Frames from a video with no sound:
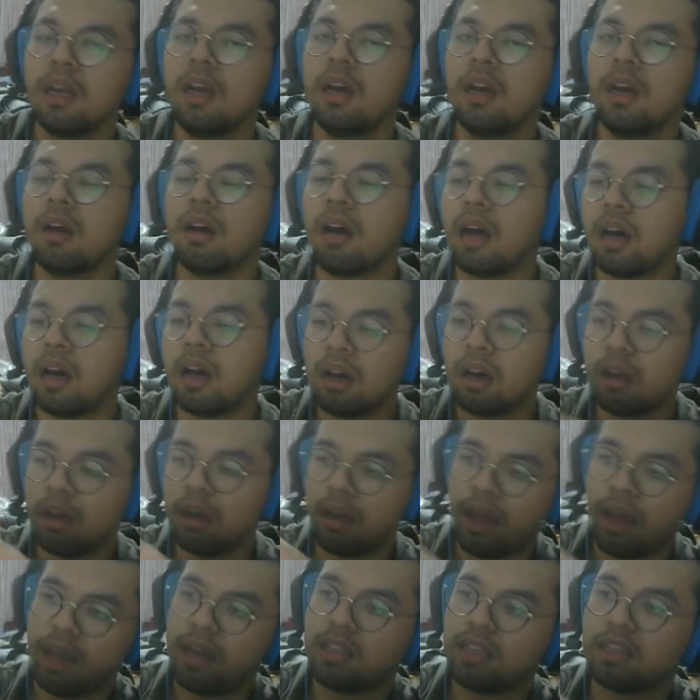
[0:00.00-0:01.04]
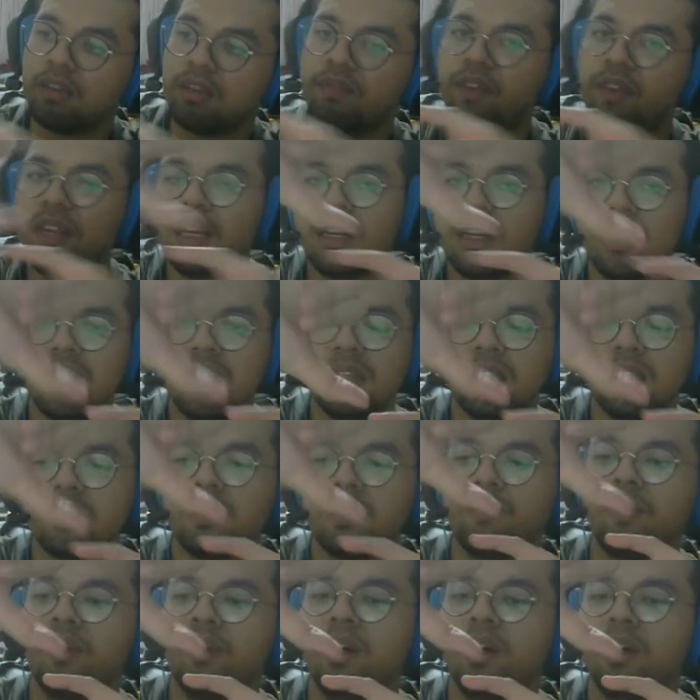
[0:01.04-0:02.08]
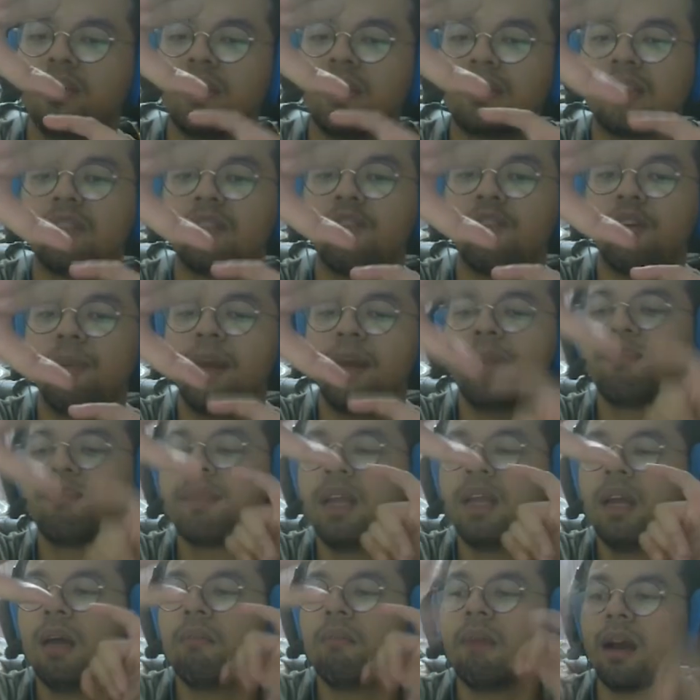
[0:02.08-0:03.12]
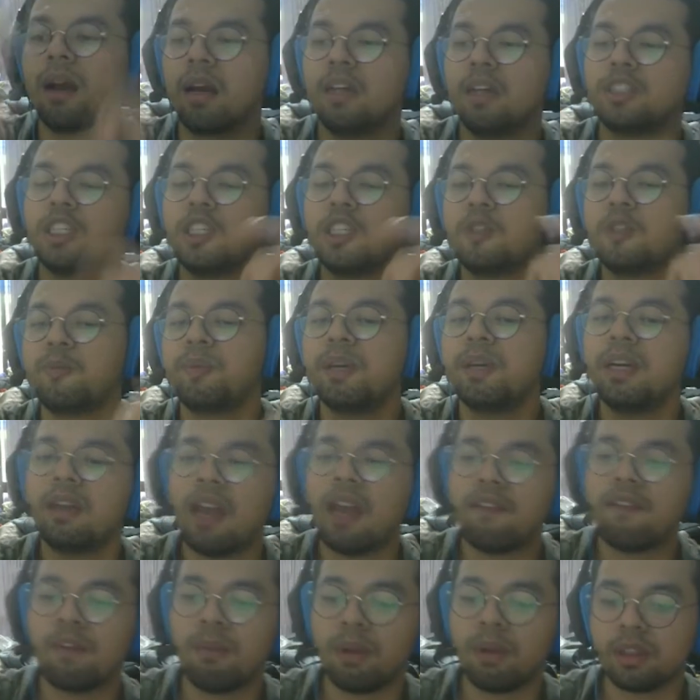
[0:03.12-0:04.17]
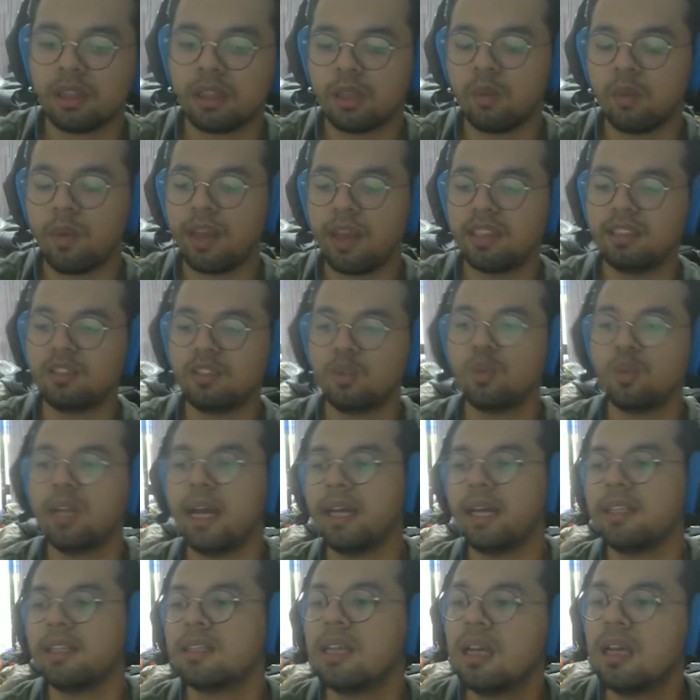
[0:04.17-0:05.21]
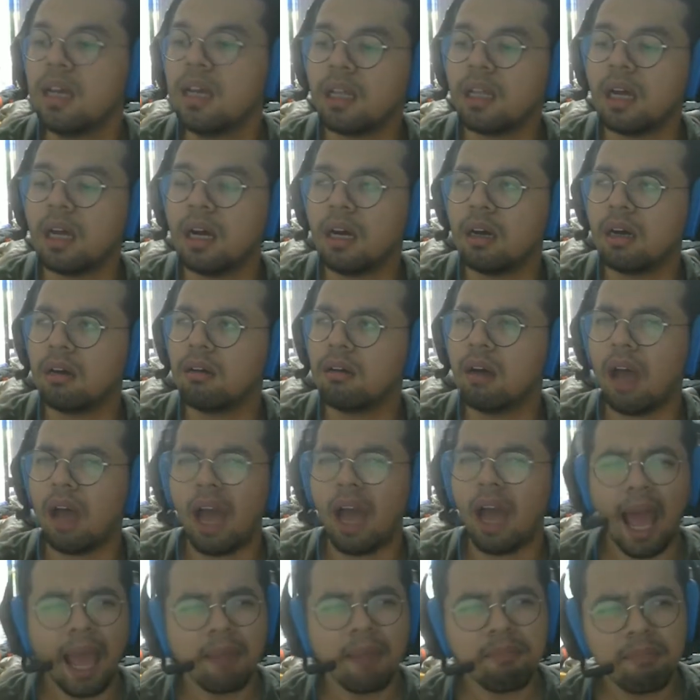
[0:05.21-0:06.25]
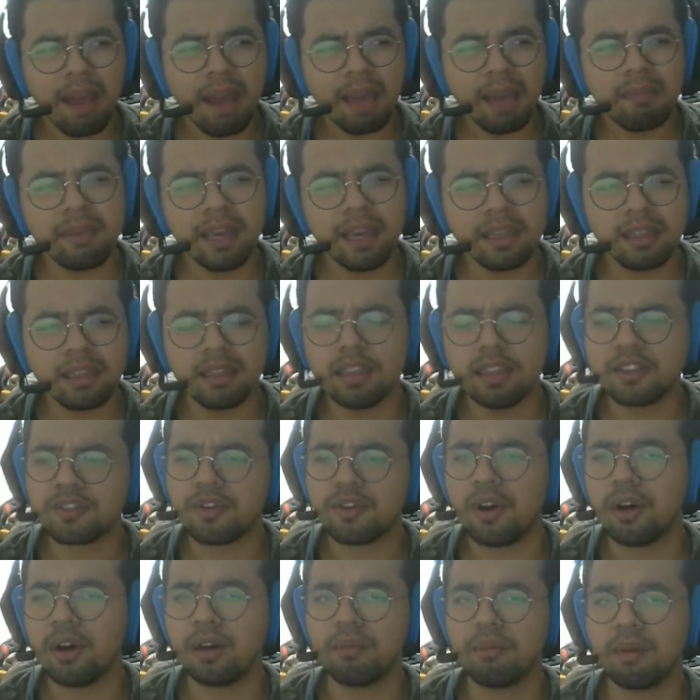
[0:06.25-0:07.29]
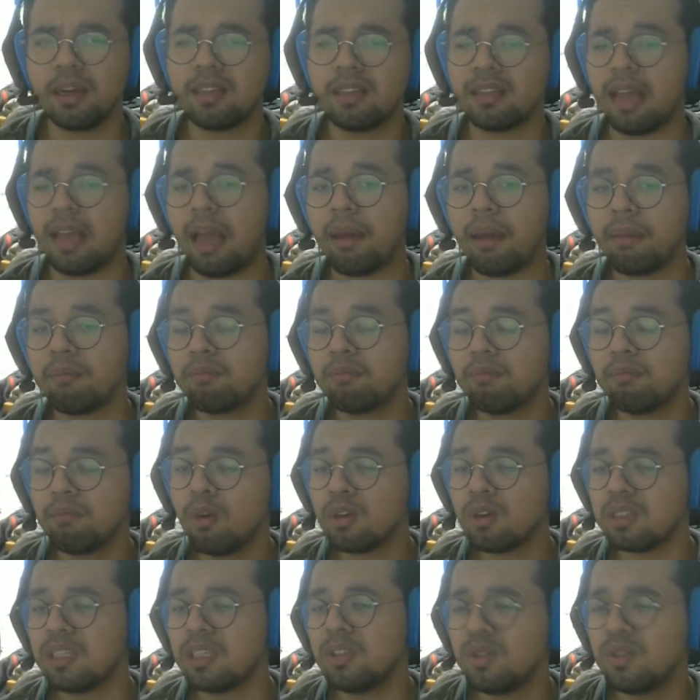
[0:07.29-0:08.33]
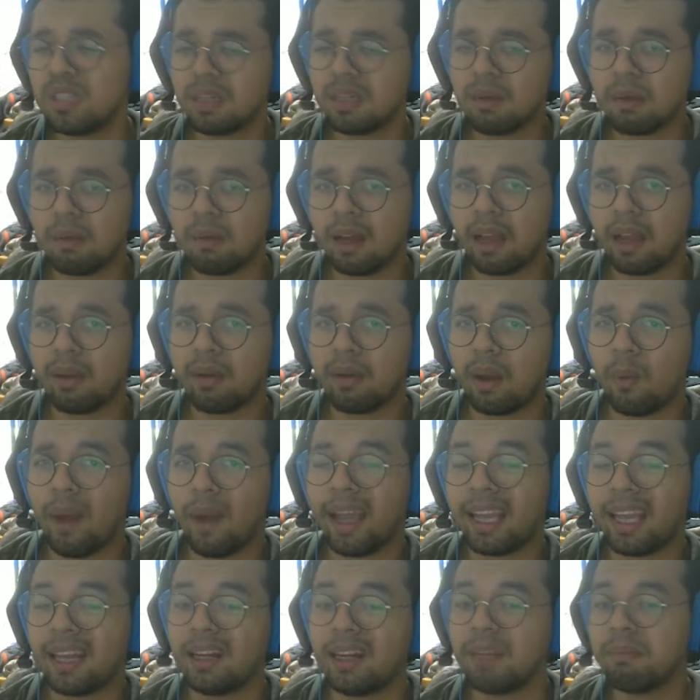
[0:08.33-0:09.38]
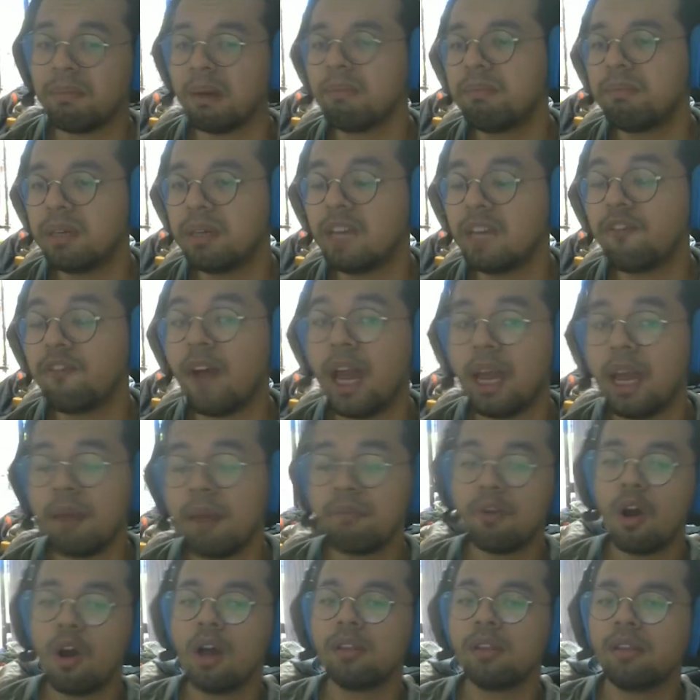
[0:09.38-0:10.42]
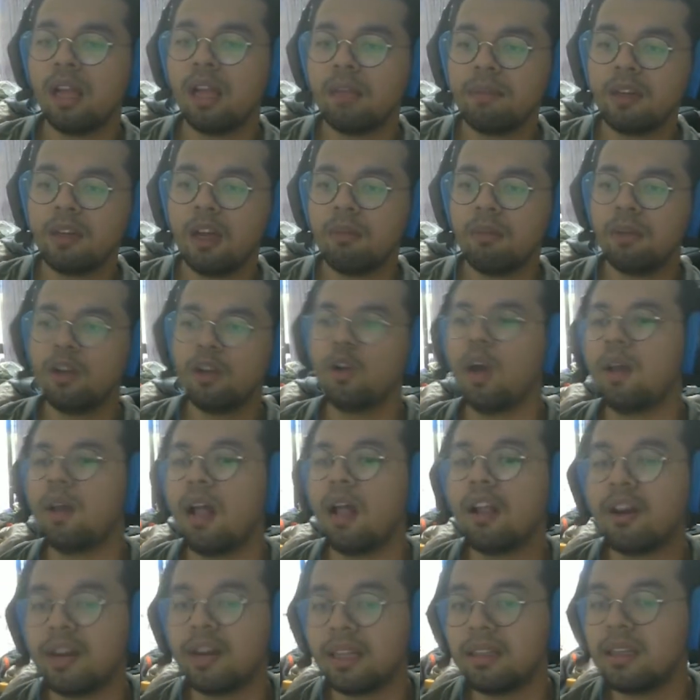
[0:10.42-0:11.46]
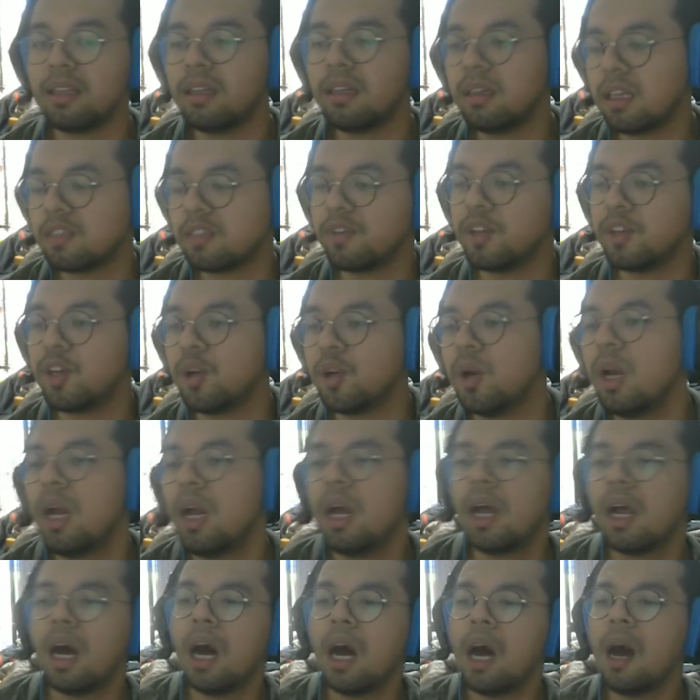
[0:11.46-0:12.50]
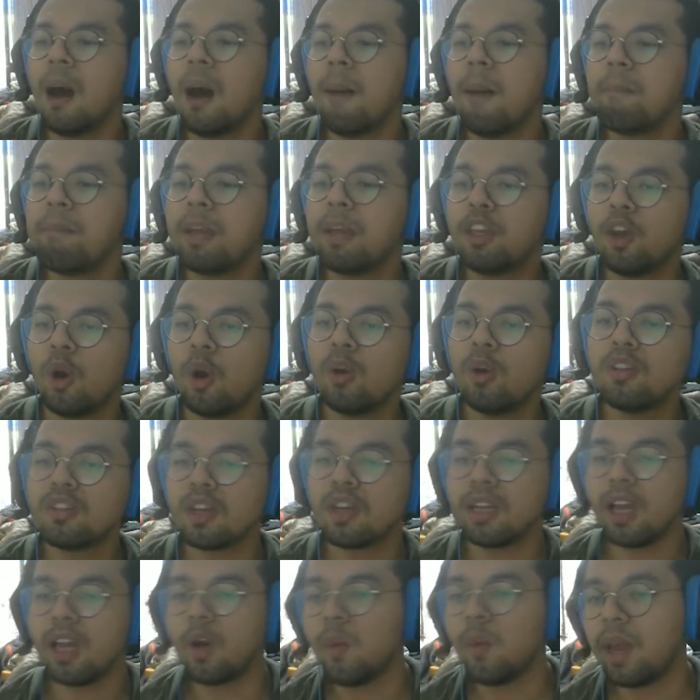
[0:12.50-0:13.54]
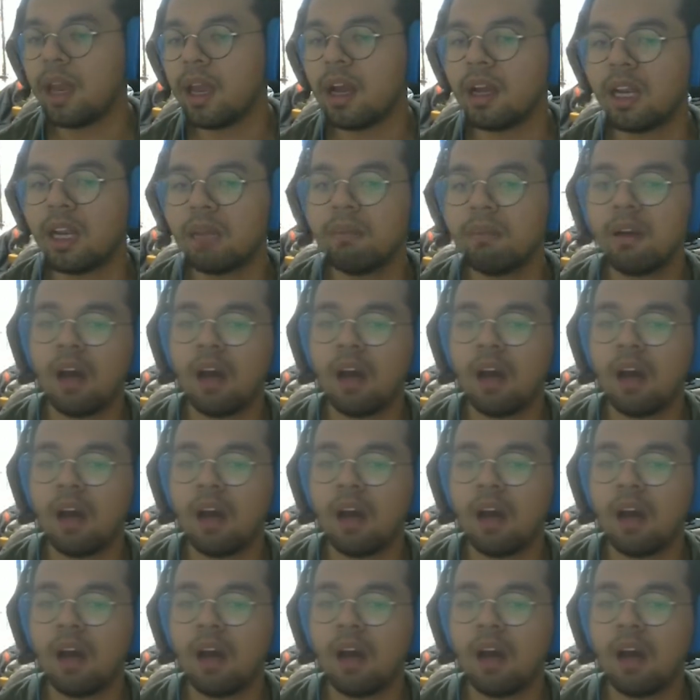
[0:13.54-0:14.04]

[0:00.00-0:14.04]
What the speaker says: and it's a very clear sextet format. But kalau Shakespeare, you have a bottom where it's just two lines. I might be getting this wrong because I am mostly using what I can remember. If I am wrong, tell me down below and I'll correct it in the next video. Make your own sonnet where kalau nama kau